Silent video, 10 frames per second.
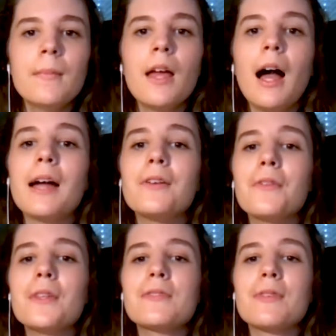I know
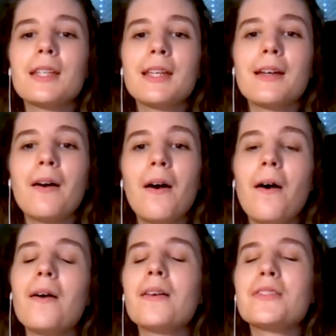this feeling
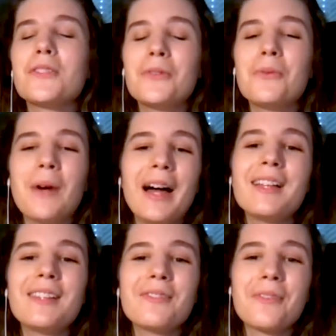all too
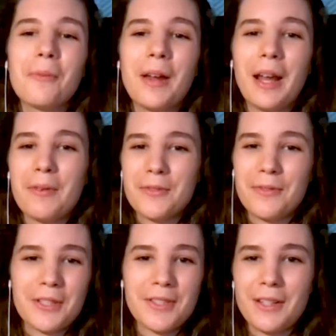well from when I was
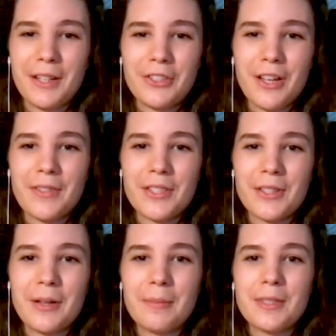first learning
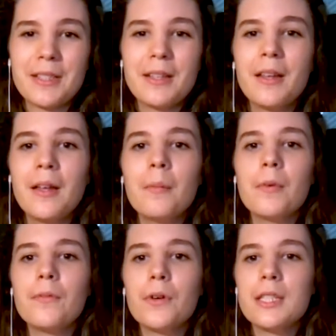JavaScript.
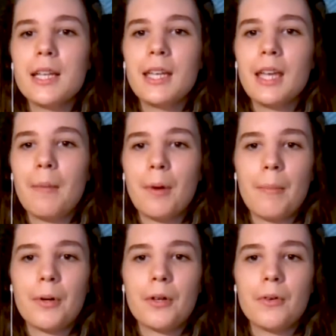Before taking a
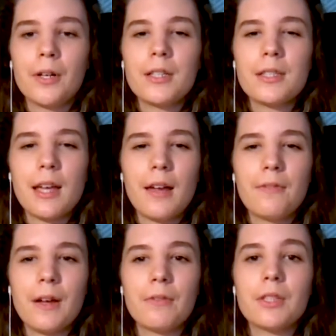proper course, I
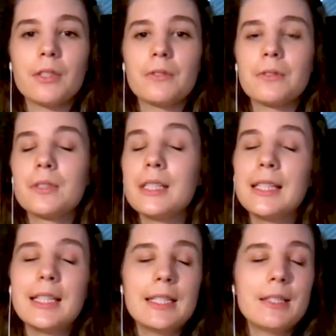found it
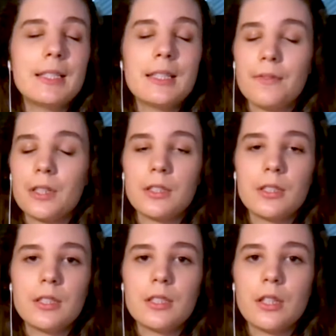really
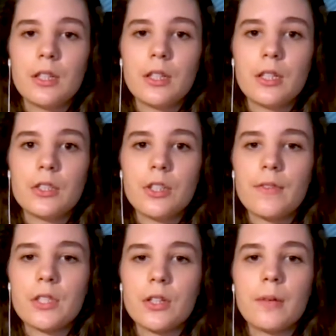difficult to learn
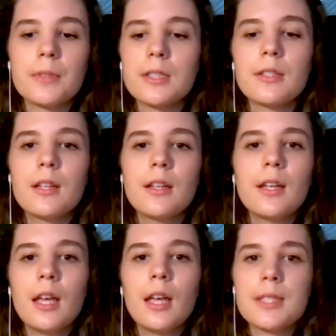JavaScript.
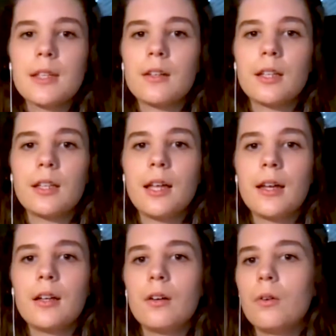It was literally
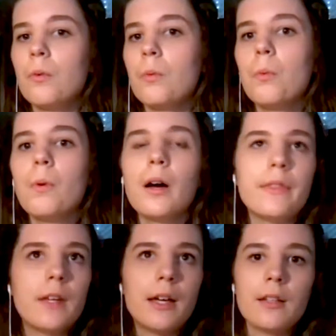like, what
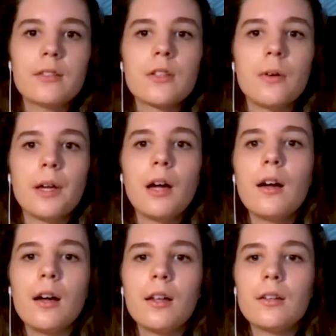the hell is going
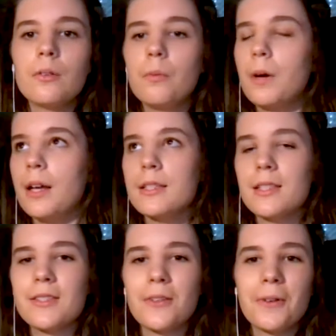on? Why is
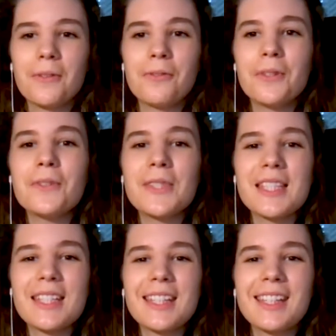this so
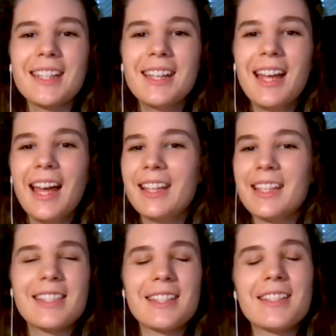confusing? And
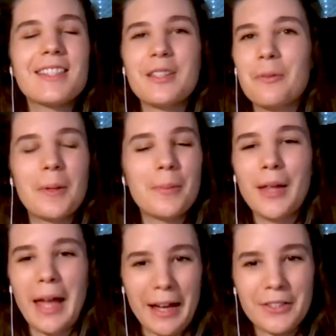like, seriously, do people
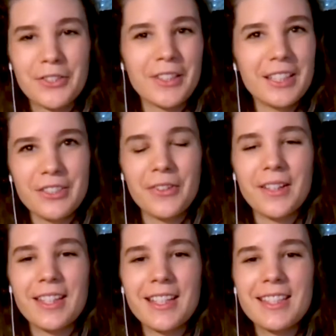actually enjoy
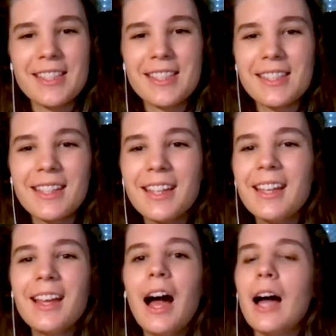this?
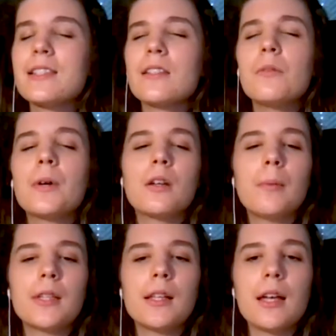I still wonder
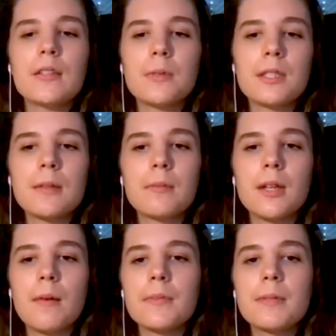about the last one
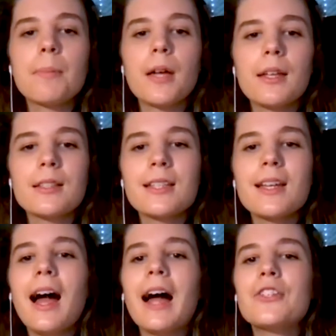sometimes, but
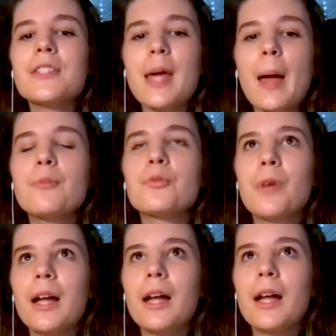I just kept
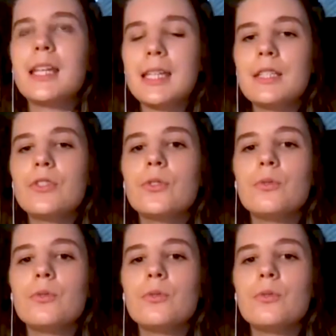running into